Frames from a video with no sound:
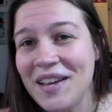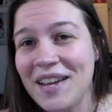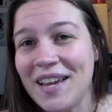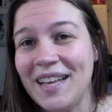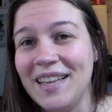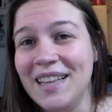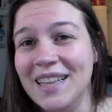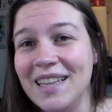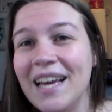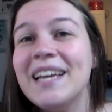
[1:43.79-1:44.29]

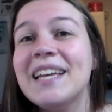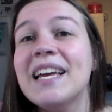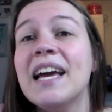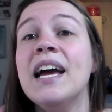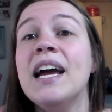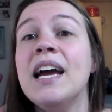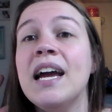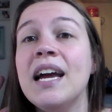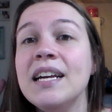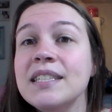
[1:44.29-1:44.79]
It like
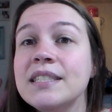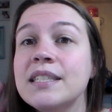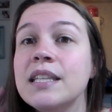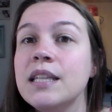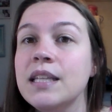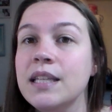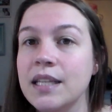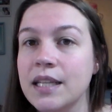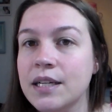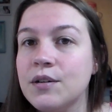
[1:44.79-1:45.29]
is
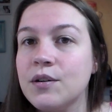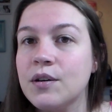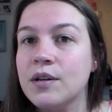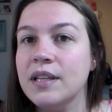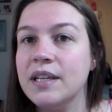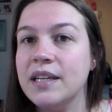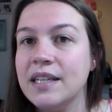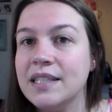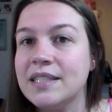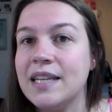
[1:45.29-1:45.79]

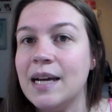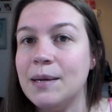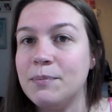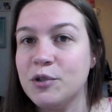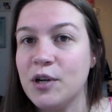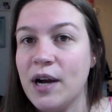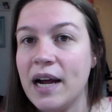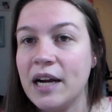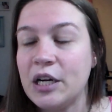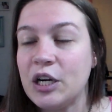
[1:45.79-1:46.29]
literally a step
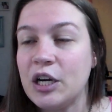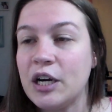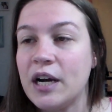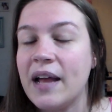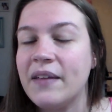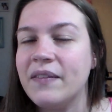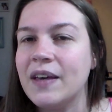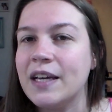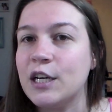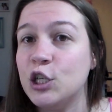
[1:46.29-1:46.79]
tracker
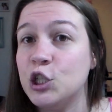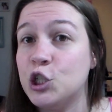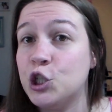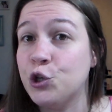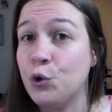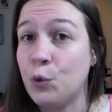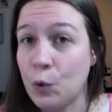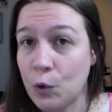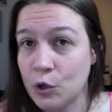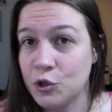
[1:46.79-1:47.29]
and like a
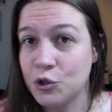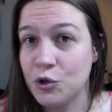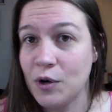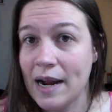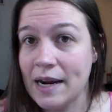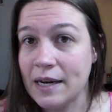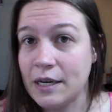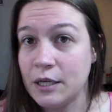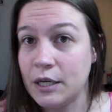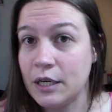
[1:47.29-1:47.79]
chore
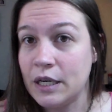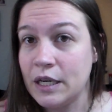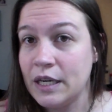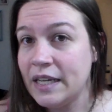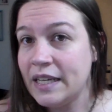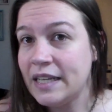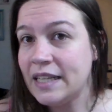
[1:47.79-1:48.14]
tracker.